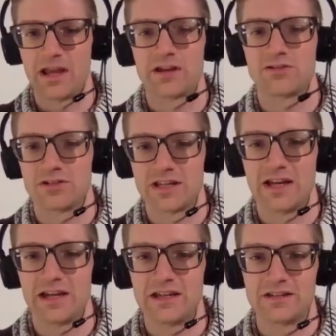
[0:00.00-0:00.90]

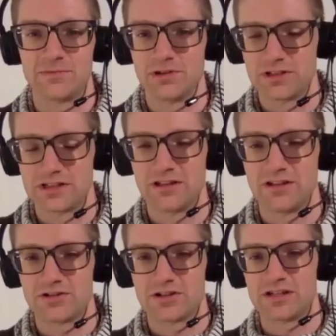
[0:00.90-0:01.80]
exercise, a built to
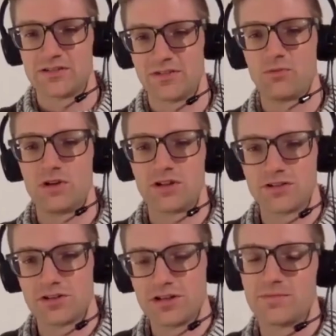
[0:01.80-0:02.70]
sell exercise of like, what
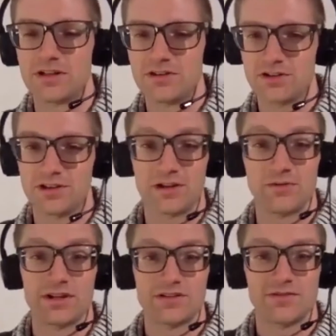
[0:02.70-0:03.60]
does your company look like
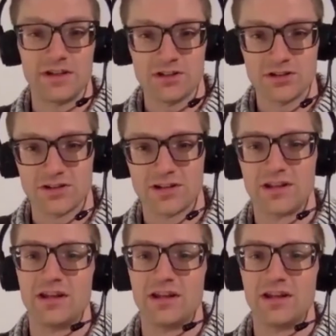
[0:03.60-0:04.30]
when it's finished?